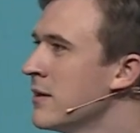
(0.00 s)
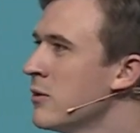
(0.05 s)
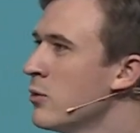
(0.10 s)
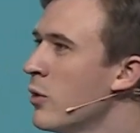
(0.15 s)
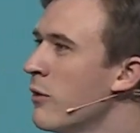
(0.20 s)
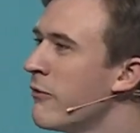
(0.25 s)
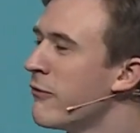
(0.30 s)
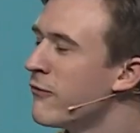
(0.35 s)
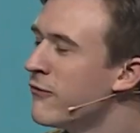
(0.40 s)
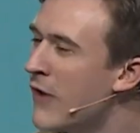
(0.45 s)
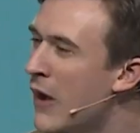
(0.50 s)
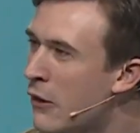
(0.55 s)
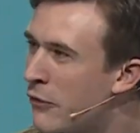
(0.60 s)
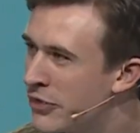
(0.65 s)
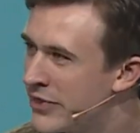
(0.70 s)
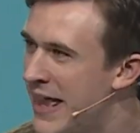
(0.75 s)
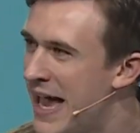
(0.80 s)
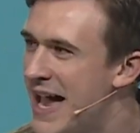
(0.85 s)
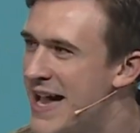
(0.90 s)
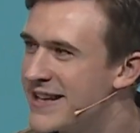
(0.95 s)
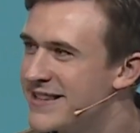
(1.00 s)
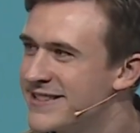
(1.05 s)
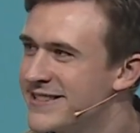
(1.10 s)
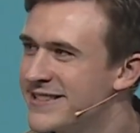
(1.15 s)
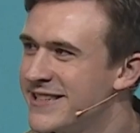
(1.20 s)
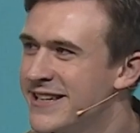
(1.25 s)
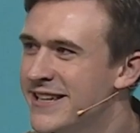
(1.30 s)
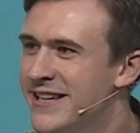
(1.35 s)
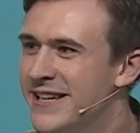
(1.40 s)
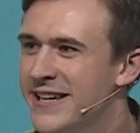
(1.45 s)
We've felt
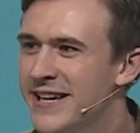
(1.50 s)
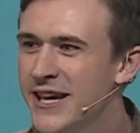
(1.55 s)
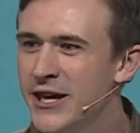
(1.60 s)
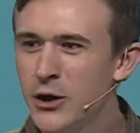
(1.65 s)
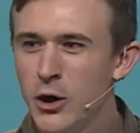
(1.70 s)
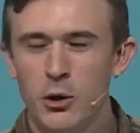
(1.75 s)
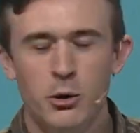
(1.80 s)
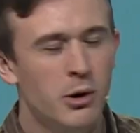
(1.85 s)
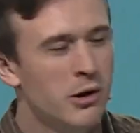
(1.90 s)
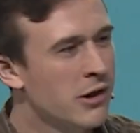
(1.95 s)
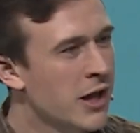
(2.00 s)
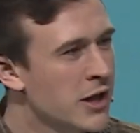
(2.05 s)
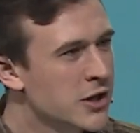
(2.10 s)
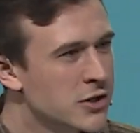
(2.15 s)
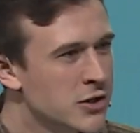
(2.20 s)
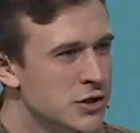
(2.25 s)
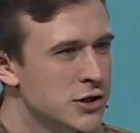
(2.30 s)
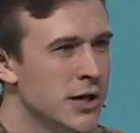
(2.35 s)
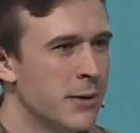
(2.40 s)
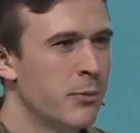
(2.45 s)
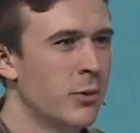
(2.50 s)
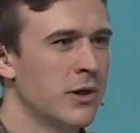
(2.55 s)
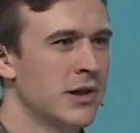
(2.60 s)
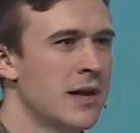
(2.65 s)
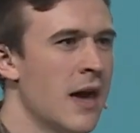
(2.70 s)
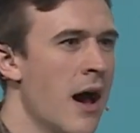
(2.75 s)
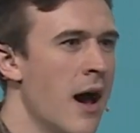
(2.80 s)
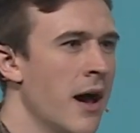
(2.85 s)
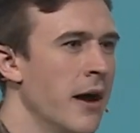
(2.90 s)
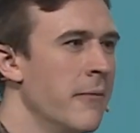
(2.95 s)
that in our relationship with
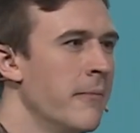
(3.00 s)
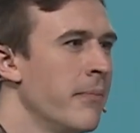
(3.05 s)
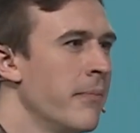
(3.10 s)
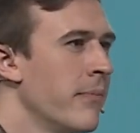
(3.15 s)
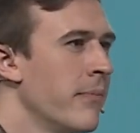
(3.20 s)
God.